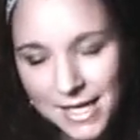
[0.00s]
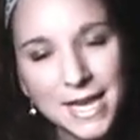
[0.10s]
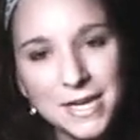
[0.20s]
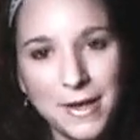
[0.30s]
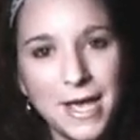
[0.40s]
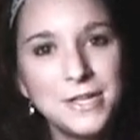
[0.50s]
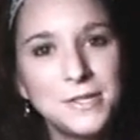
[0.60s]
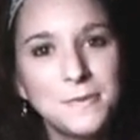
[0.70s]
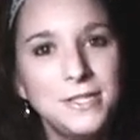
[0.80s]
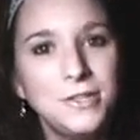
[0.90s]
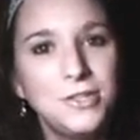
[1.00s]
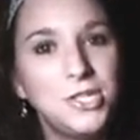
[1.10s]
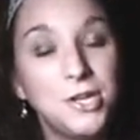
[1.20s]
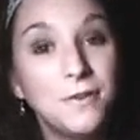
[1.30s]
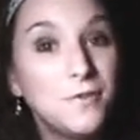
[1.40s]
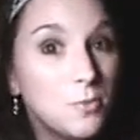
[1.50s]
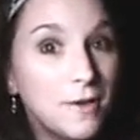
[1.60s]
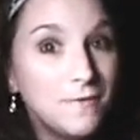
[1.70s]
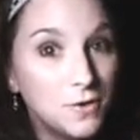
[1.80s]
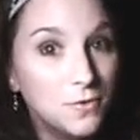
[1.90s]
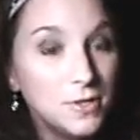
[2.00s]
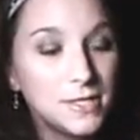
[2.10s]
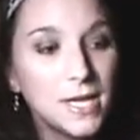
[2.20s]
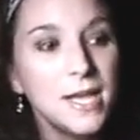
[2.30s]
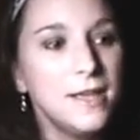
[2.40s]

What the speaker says: Anyway, I just wanted to just share a few of my views